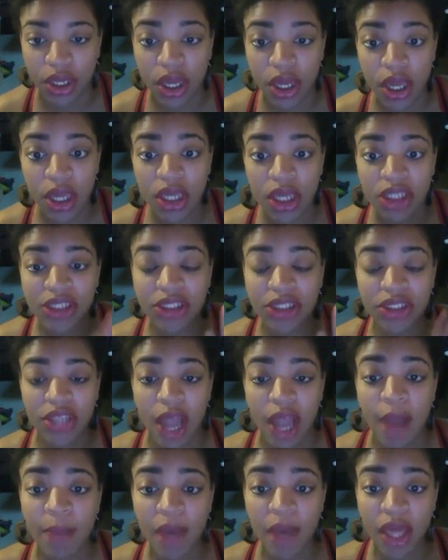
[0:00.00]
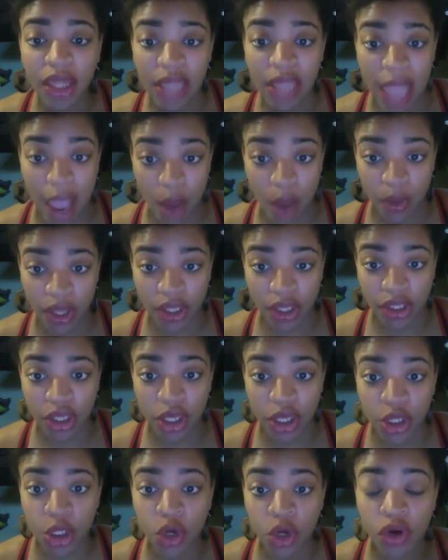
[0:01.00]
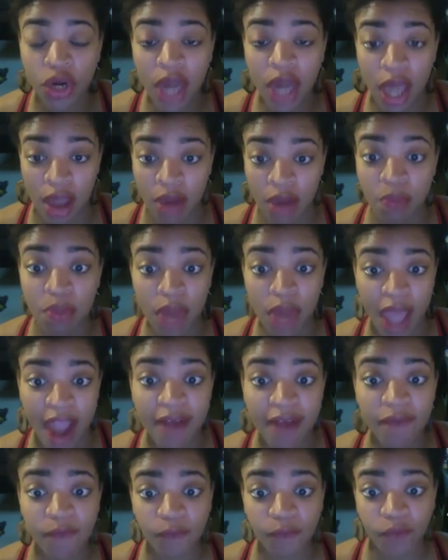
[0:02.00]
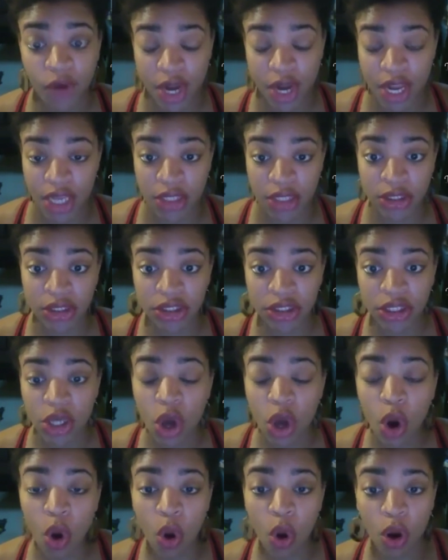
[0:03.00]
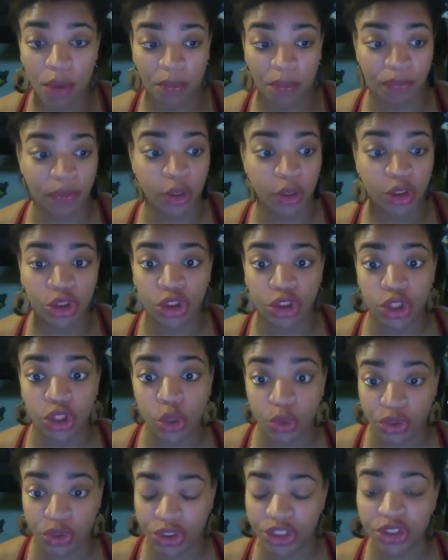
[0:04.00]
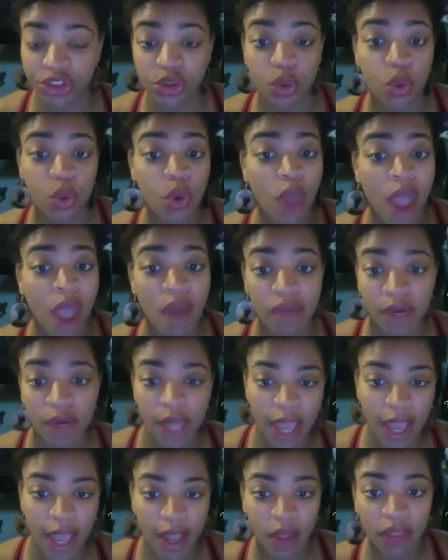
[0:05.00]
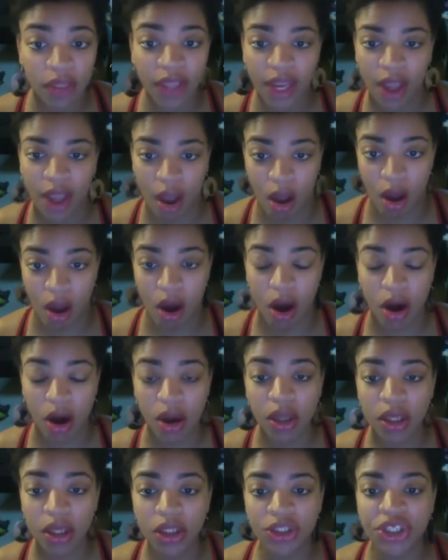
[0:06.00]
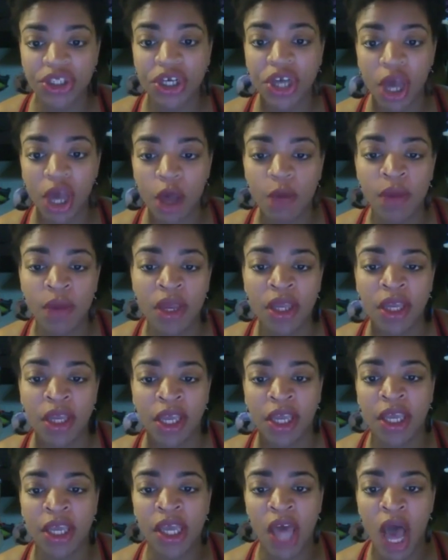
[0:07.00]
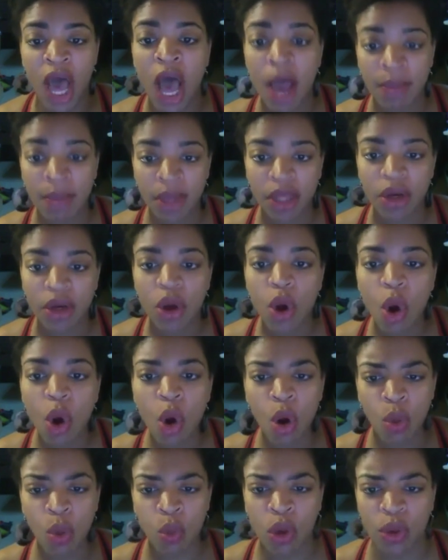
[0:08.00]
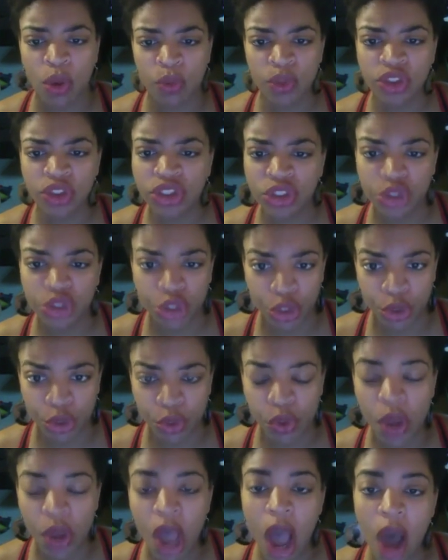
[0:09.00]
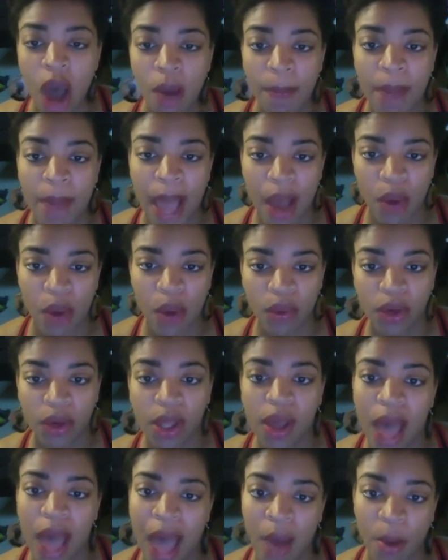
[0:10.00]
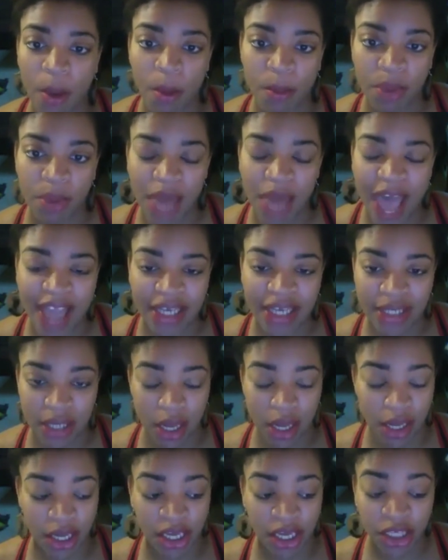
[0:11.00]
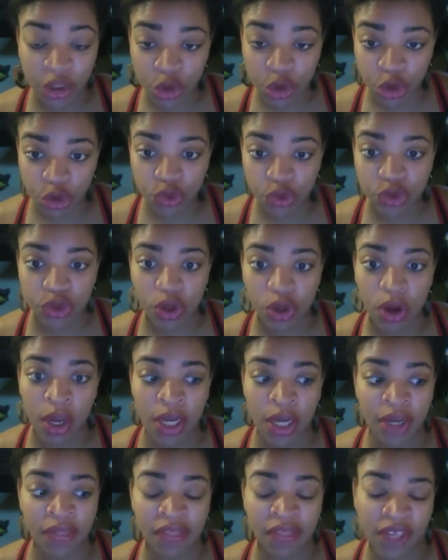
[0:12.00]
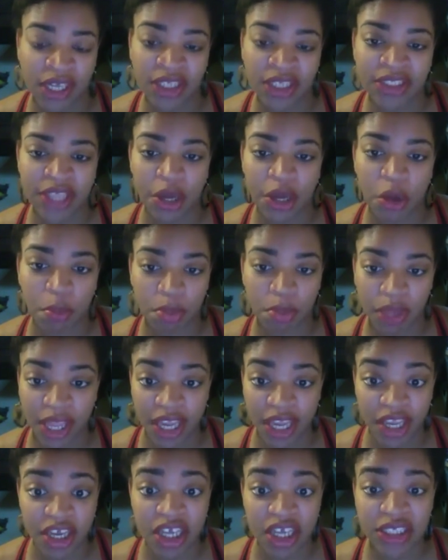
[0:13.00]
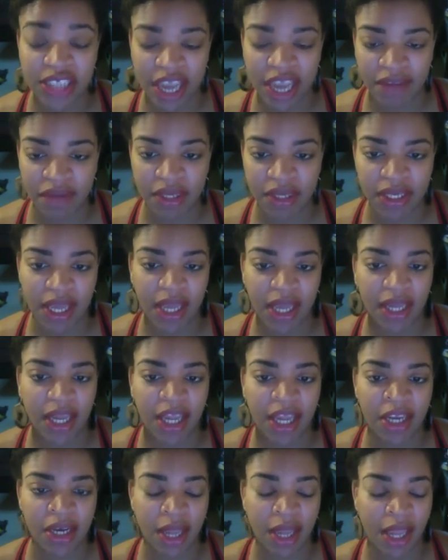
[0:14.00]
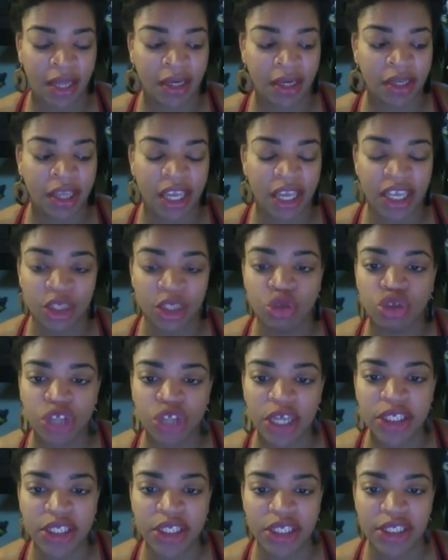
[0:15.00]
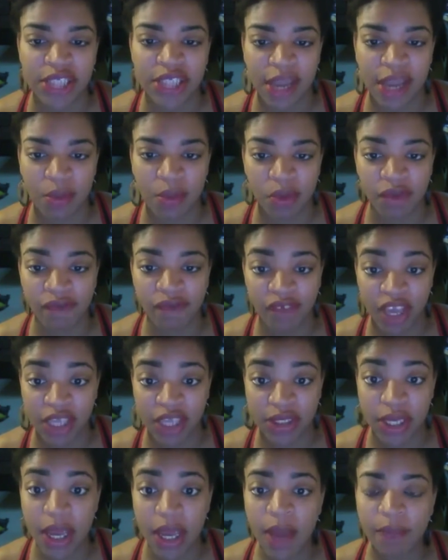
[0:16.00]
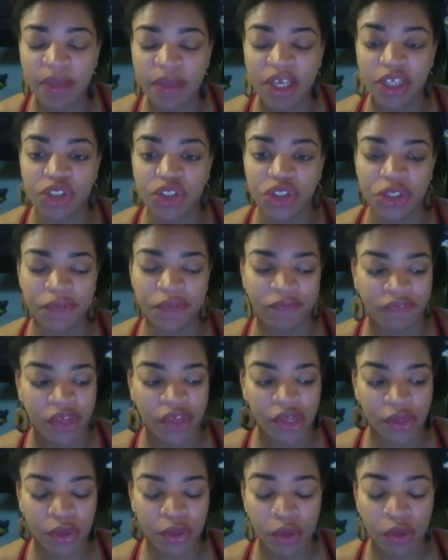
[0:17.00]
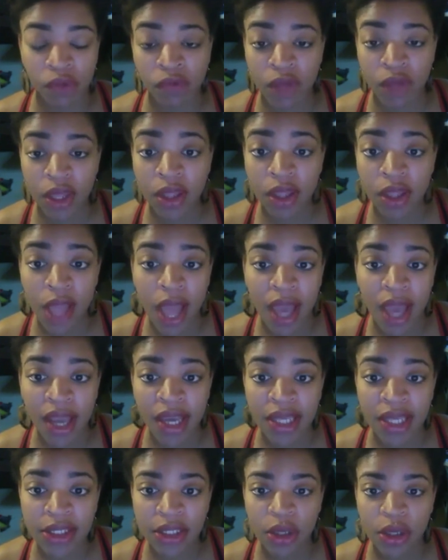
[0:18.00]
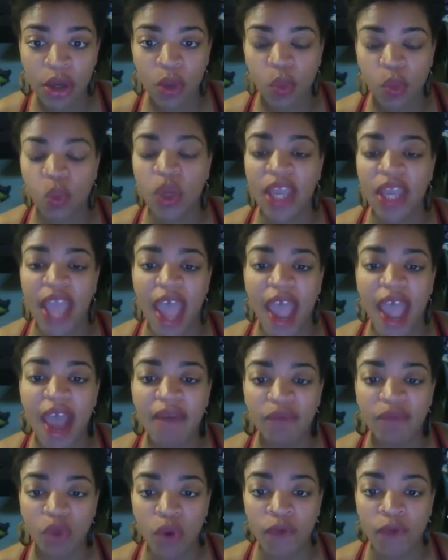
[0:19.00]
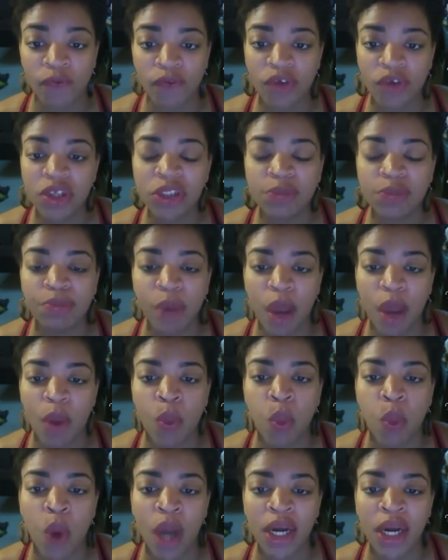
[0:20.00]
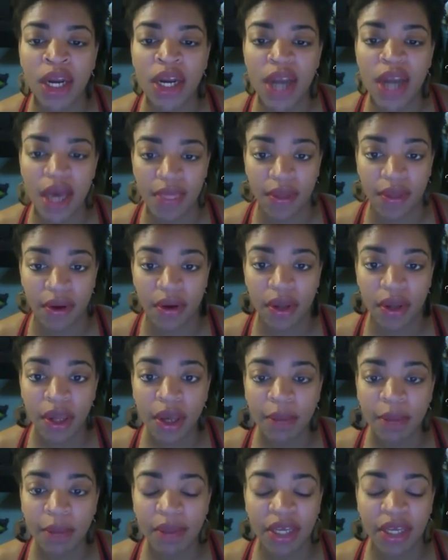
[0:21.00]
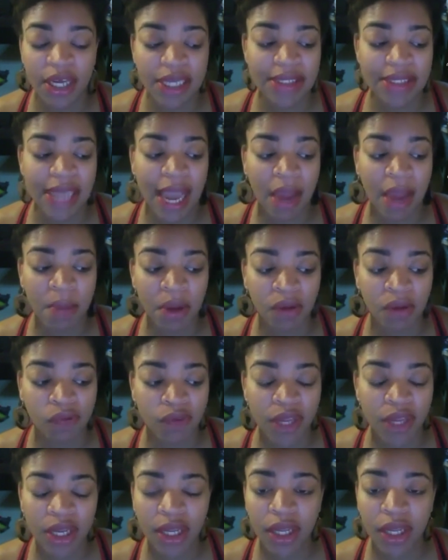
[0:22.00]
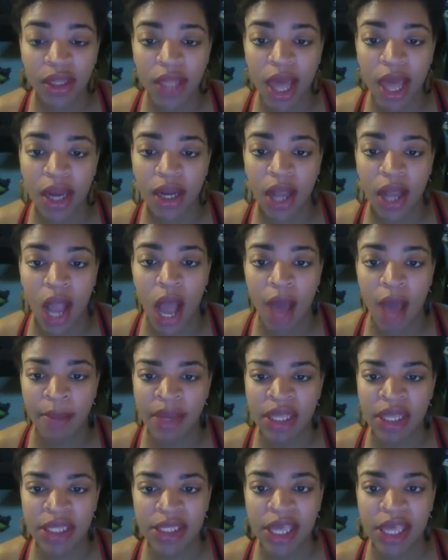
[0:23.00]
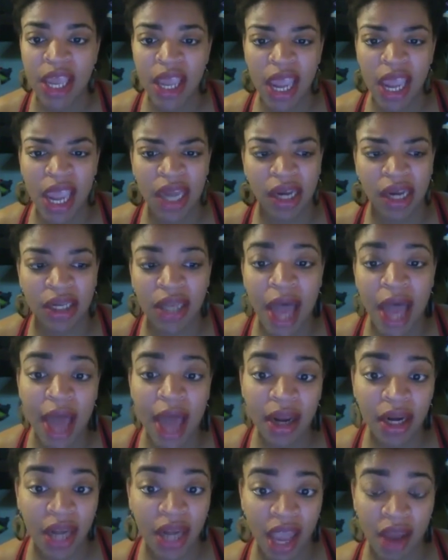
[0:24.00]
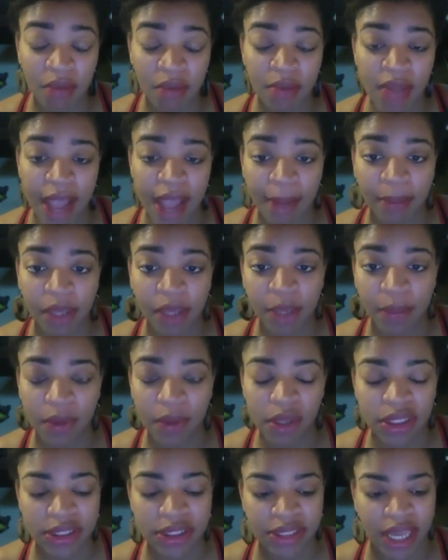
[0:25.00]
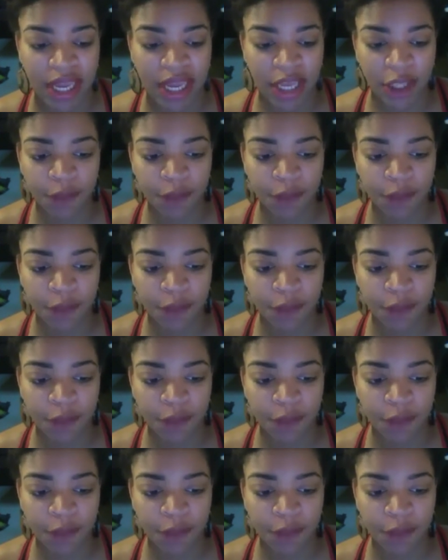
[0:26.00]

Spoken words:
Stop allowing your non-black friends or associates or whoever the hell they are to come in and comment on what we should do about our black issues and the things that are plaguing us every day, and the injustice that we face. Because you're failing to realize we have no friends but one another. Because I've been reading a lot of comments, and a lot of non-black people are saying,